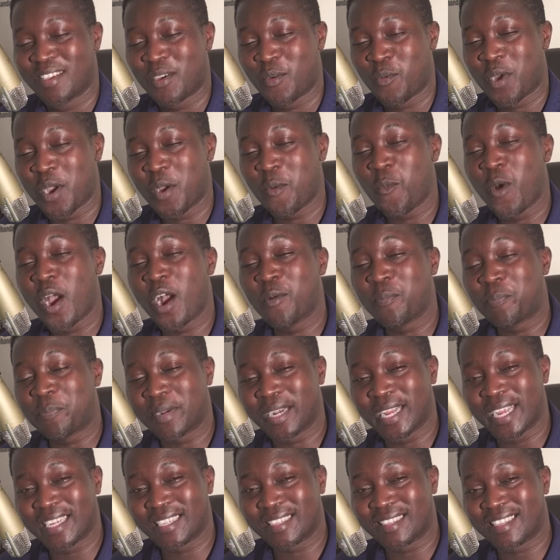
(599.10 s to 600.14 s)
Well, well
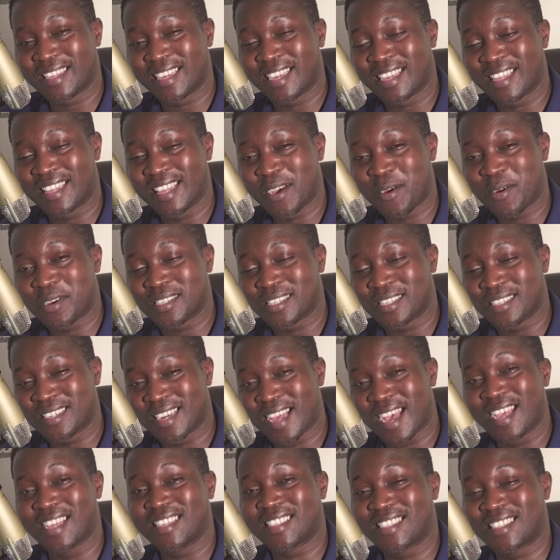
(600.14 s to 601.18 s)
played there. That was a
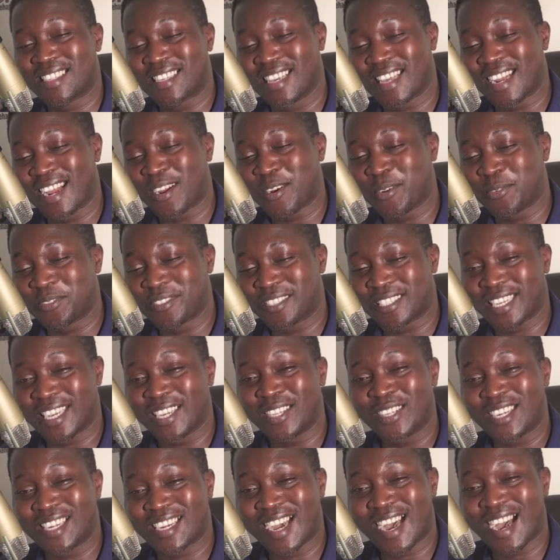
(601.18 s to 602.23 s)
nice get out of
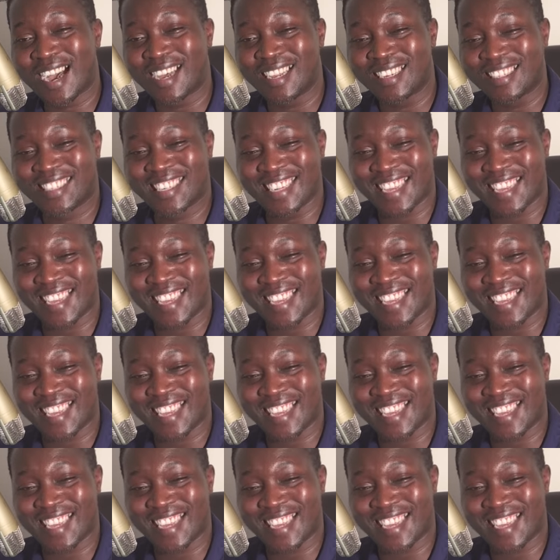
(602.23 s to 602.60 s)
jail card.